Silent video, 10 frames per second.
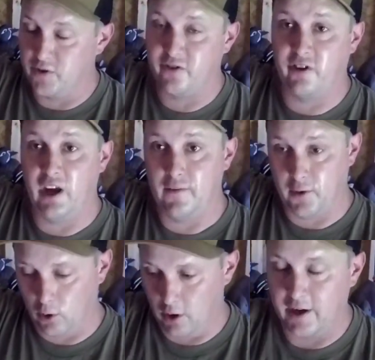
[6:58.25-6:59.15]
would see if
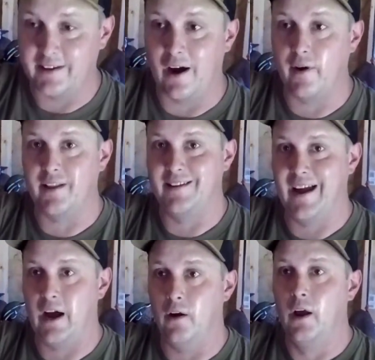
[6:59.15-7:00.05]
they were looking directly
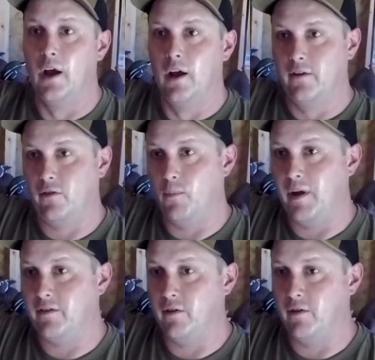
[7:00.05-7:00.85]
down. So it makes